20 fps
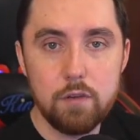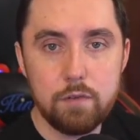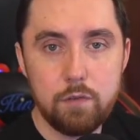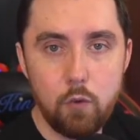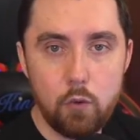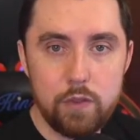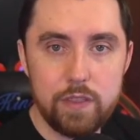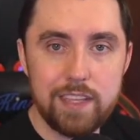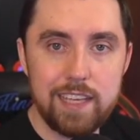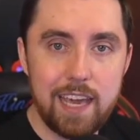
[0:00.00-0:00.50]

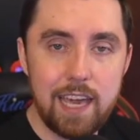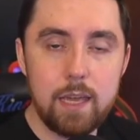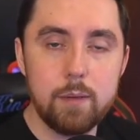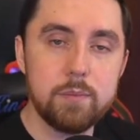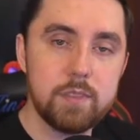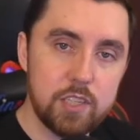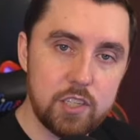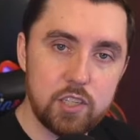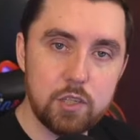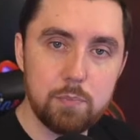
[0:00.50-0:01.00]
for the
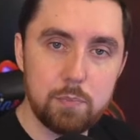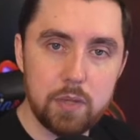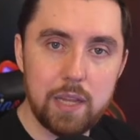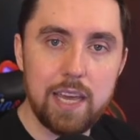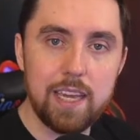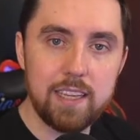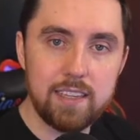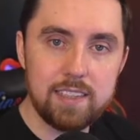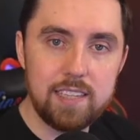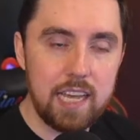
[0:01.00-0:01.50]
games that you're
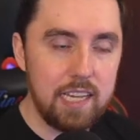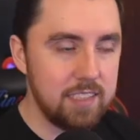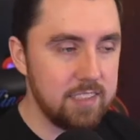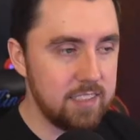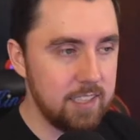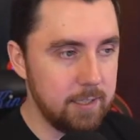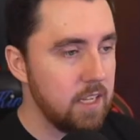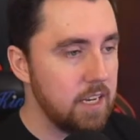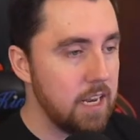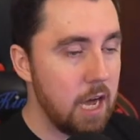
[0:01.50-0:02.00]
playing and testing.